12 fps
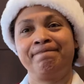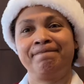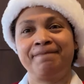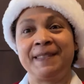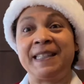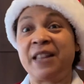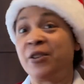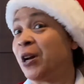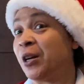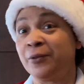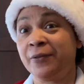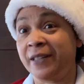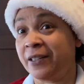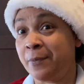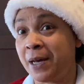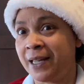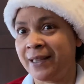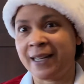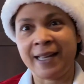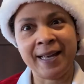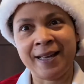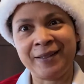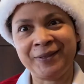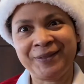another outfit of mine that I
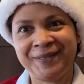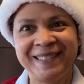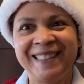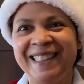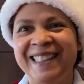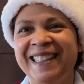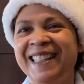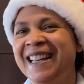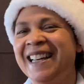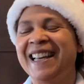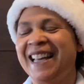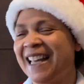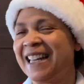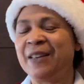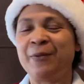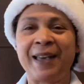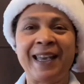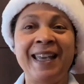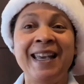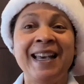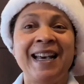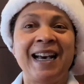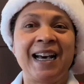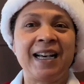have. Anyway,
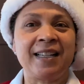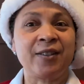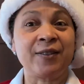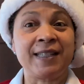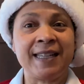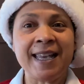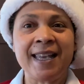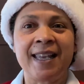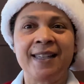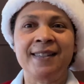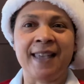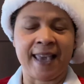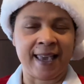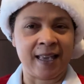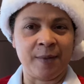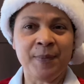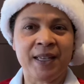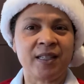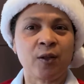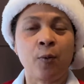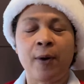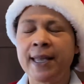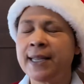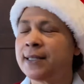so today's game is
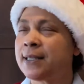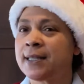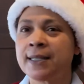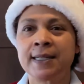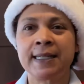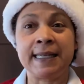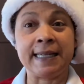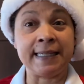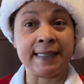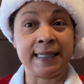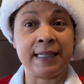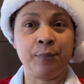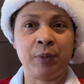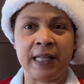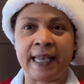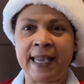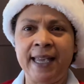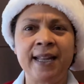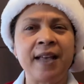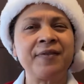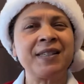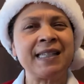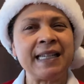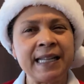quite easy to play, and I've
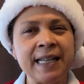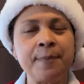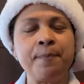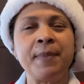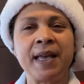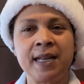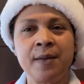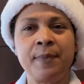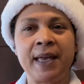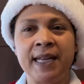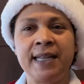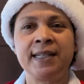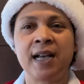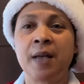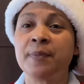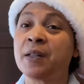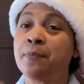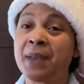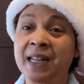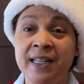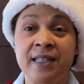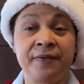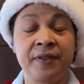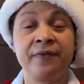seen it many times in many
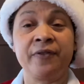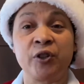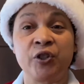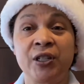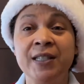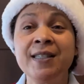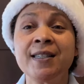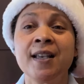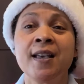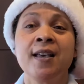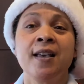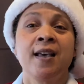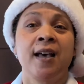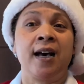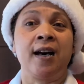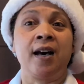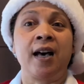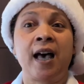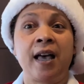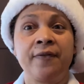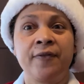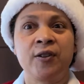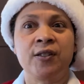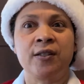different versions. I
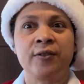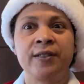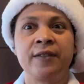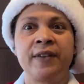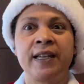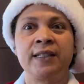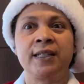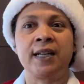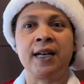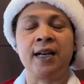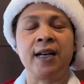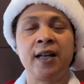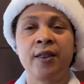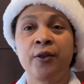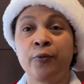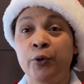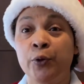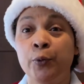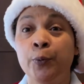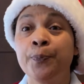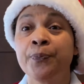first learned of it through